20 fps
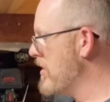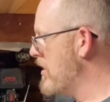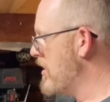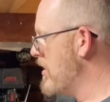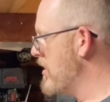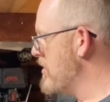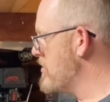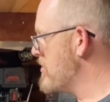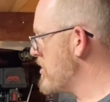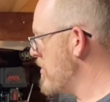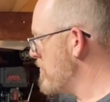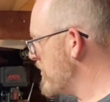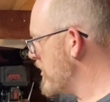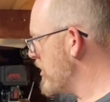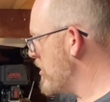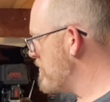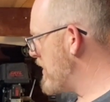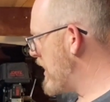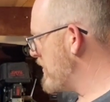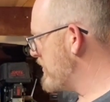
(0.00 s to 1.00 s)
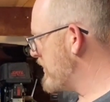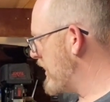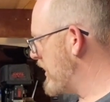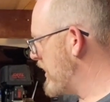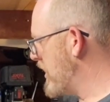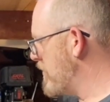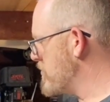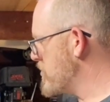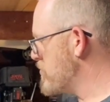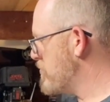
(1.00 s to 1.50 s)
Something about that
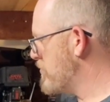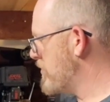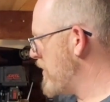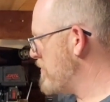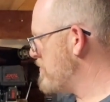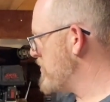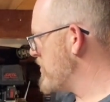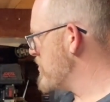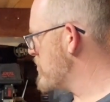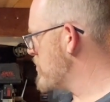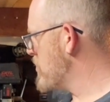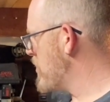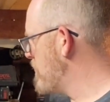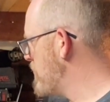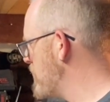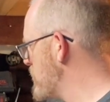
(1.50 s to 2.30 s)
helps prep this surface